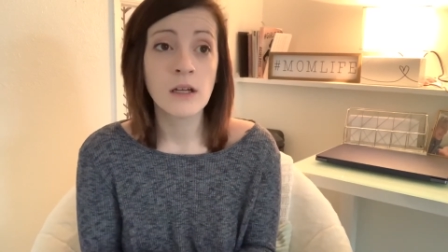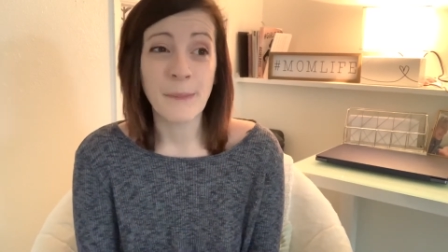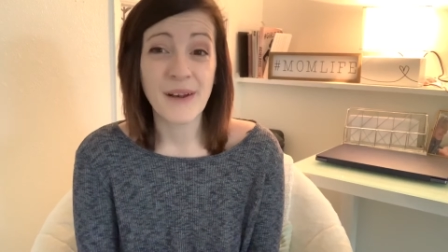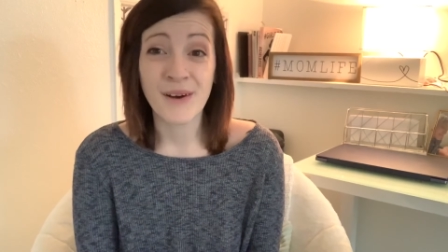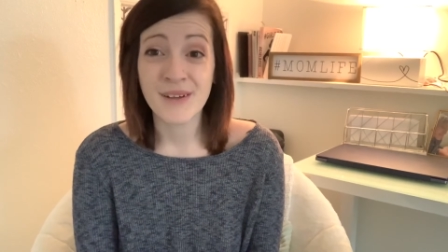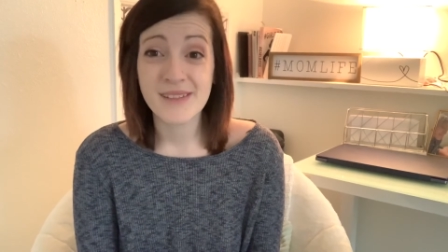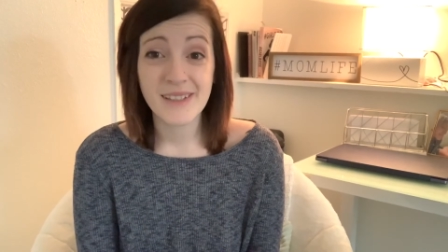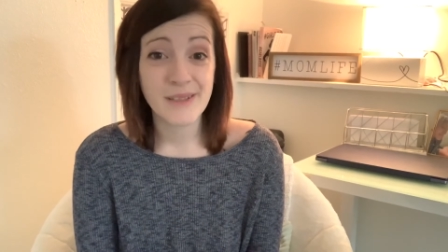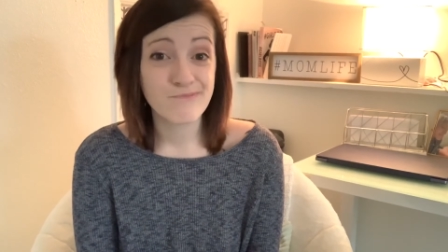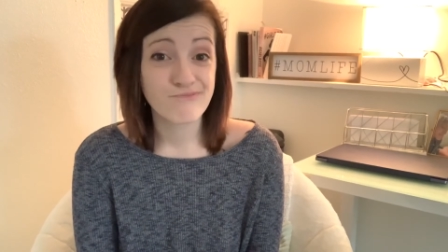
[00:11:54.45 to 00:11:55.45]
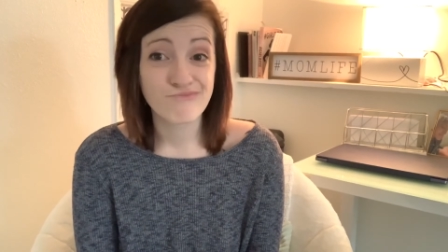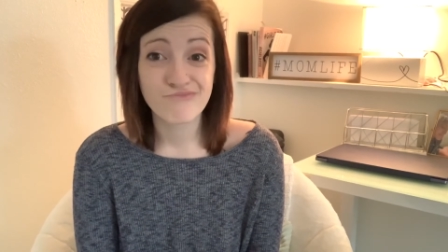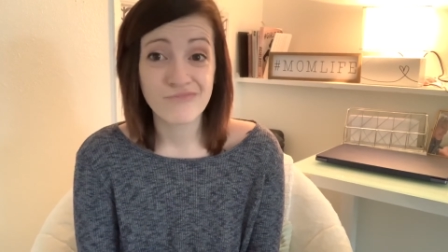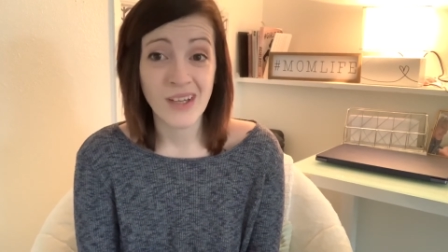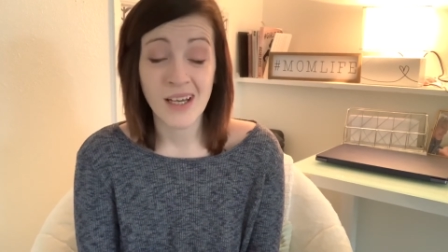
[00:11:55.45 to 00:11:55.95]
And honestly,
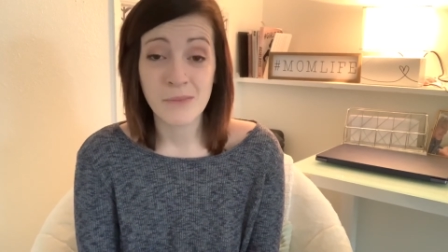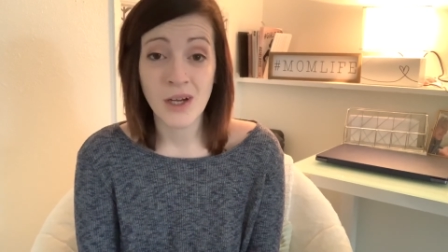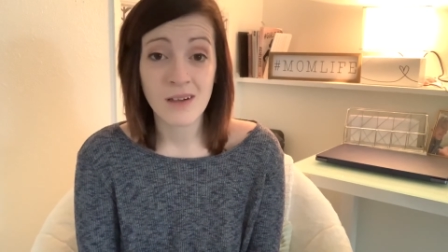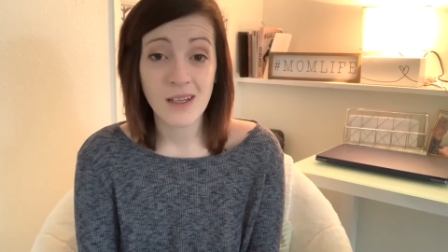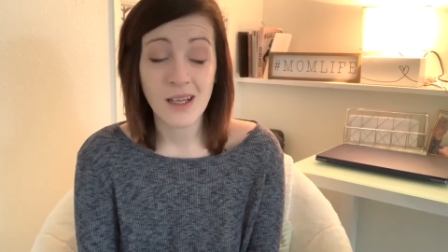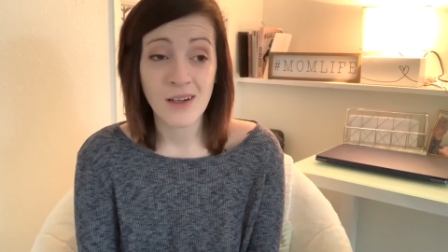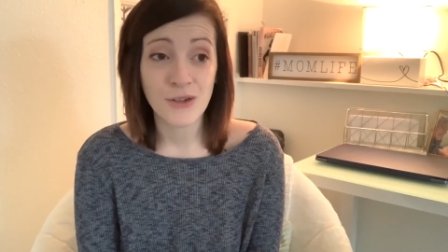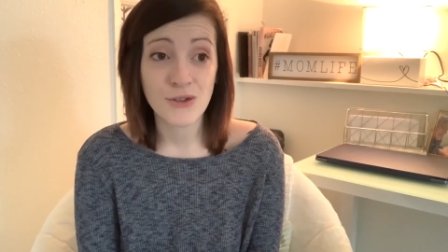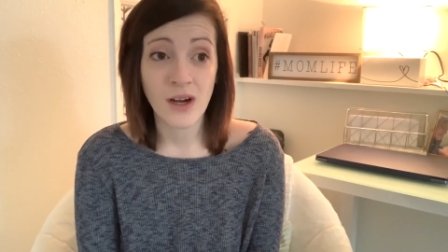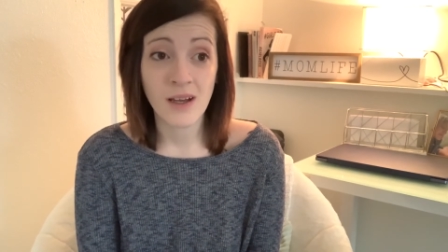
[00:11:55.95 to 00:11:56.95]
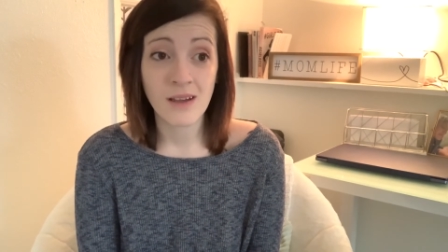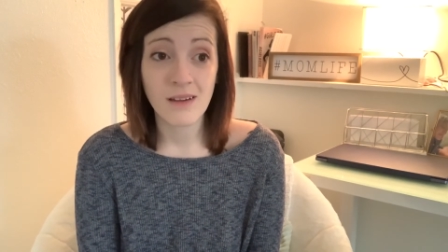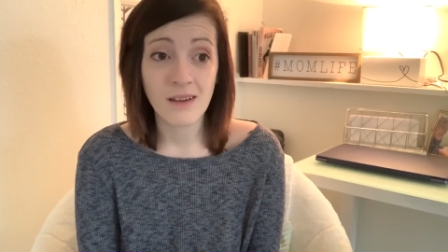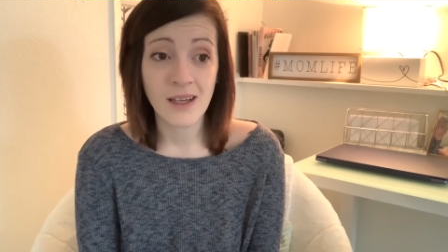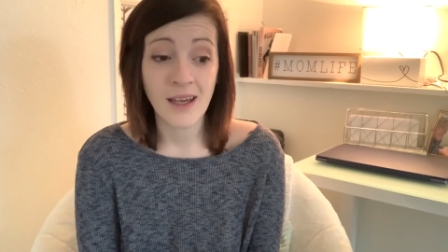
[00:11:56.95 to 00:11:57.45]
I'm not keen on
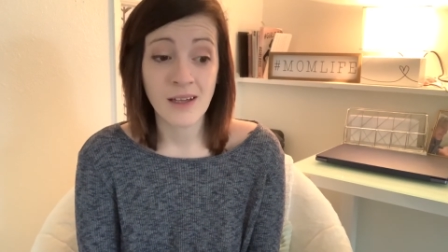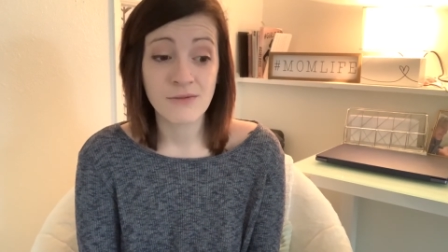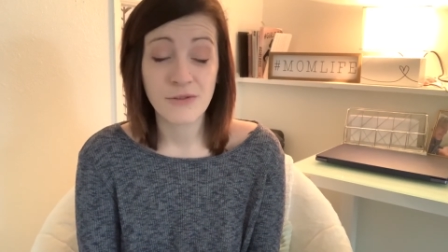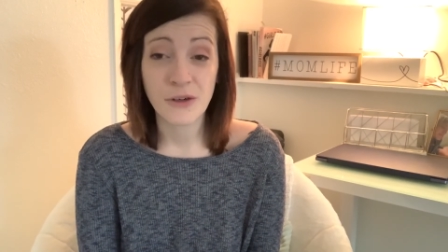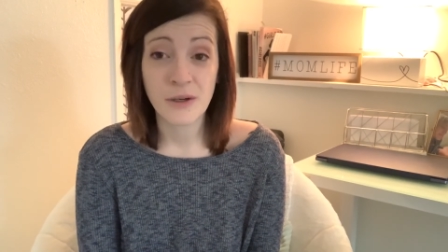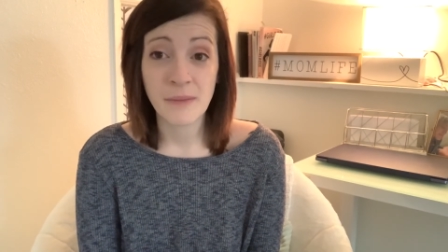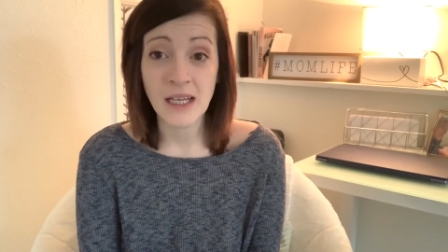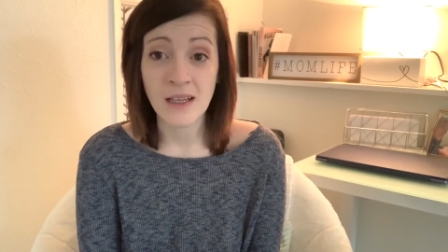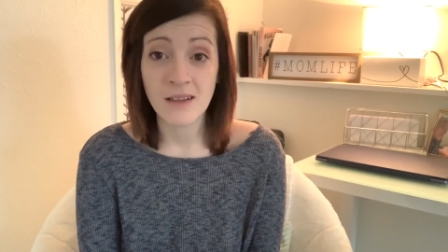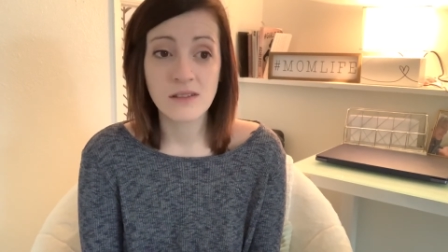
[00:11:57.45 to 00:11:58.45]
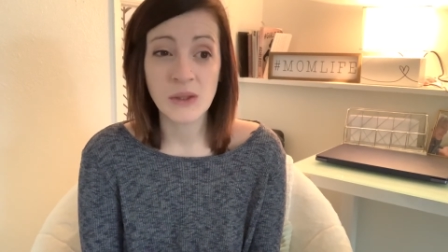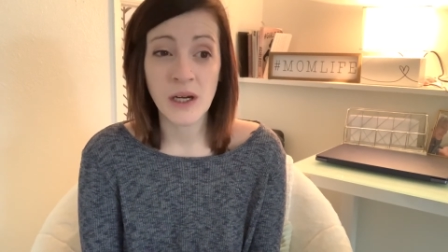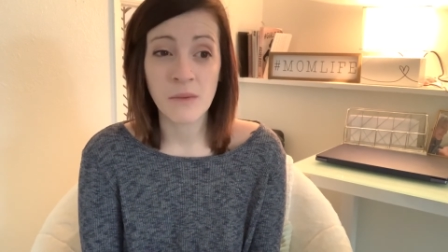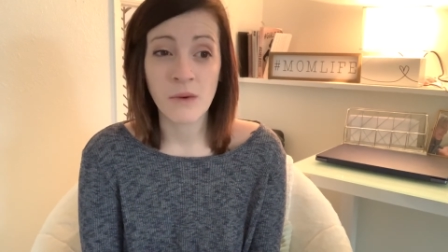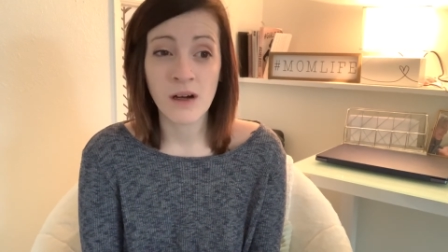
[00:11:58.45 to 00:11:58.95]
trying again for a minute. Do
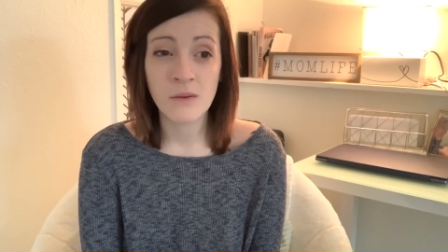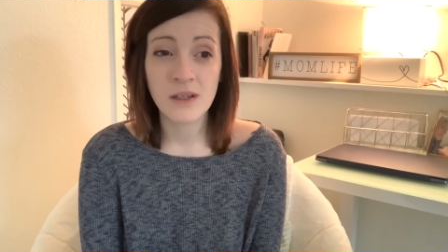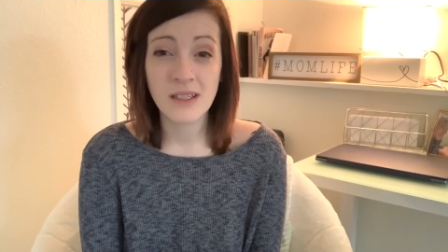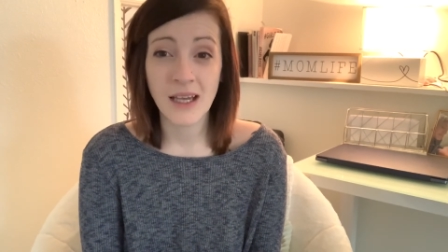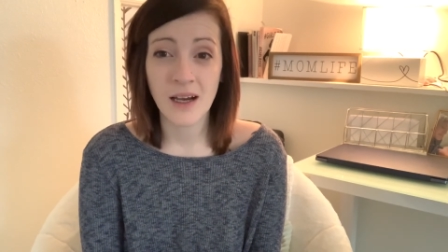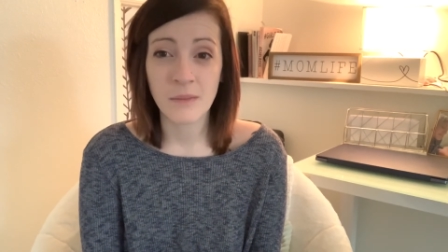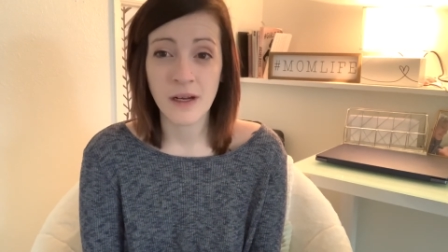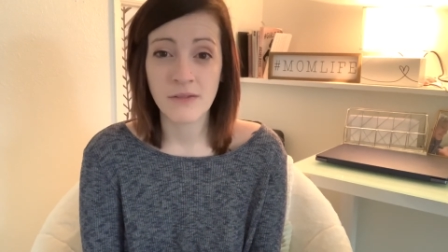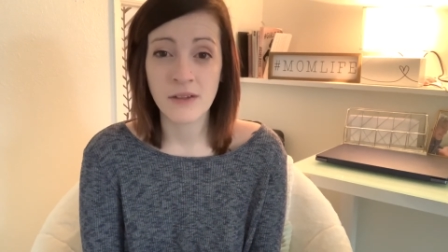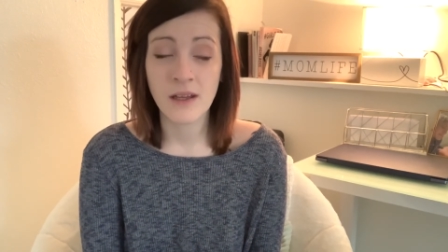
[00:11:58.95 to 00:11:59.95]
I want one? Yeah, but I feel